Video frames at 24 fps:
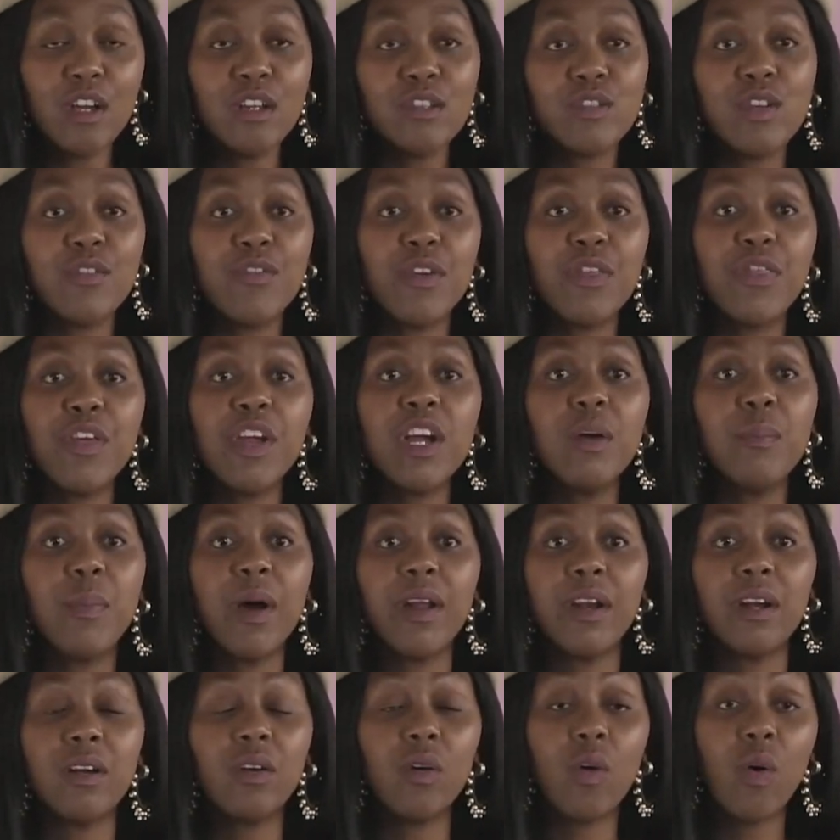So if you think
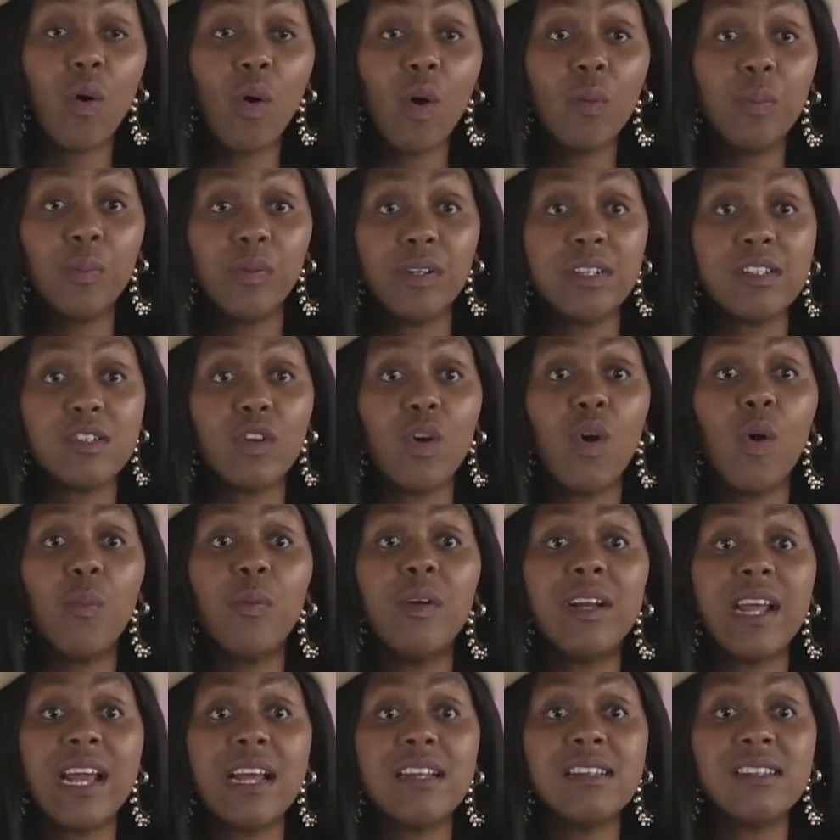about it in
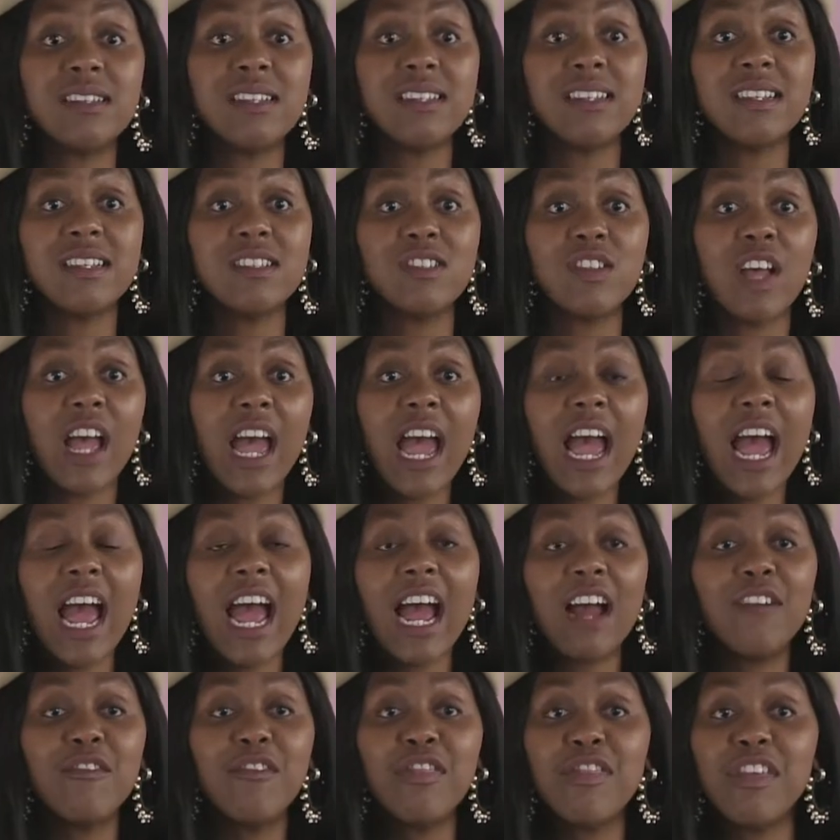corporate entities
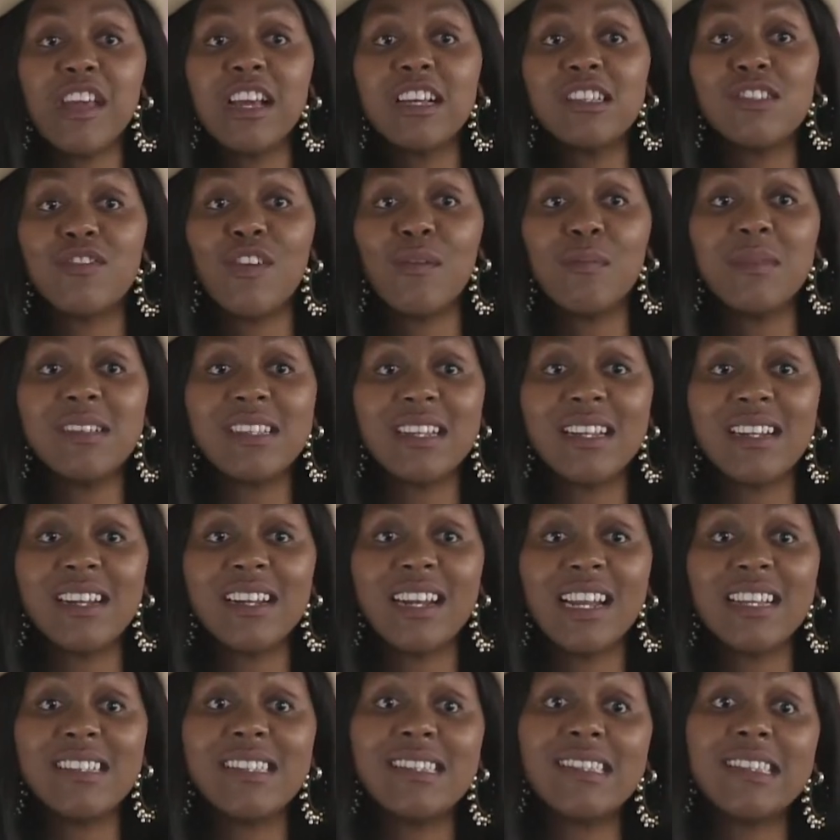have things from as
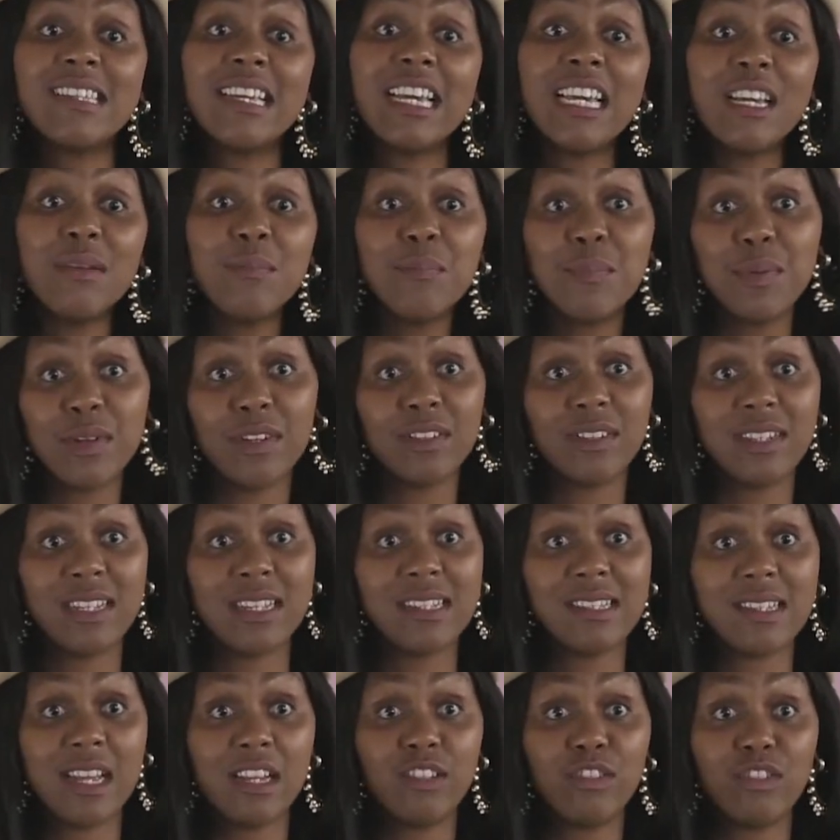little as team
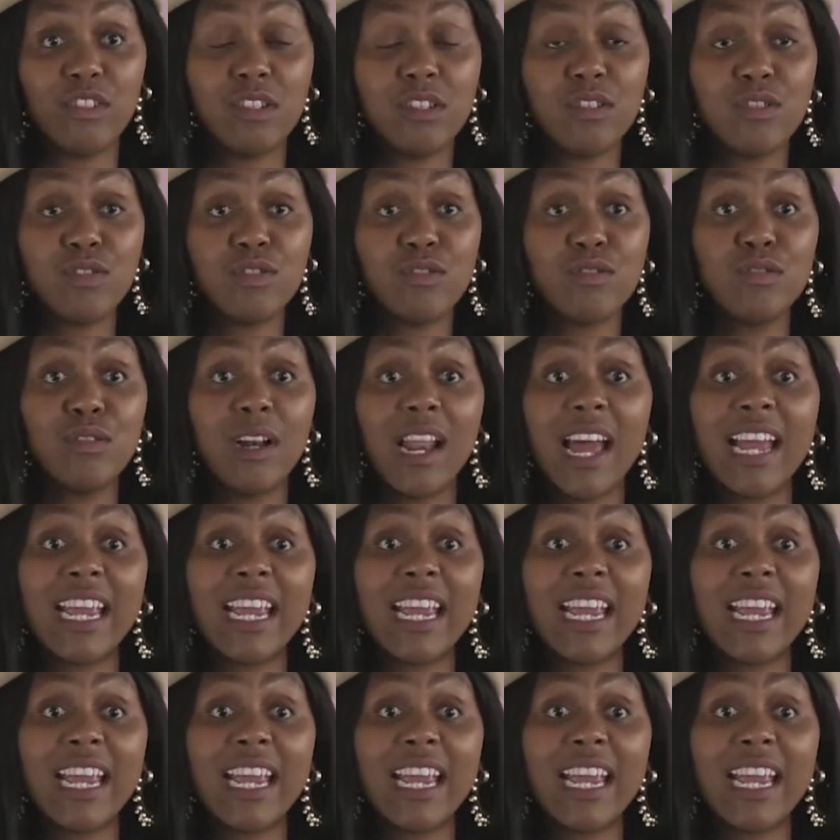building sessions to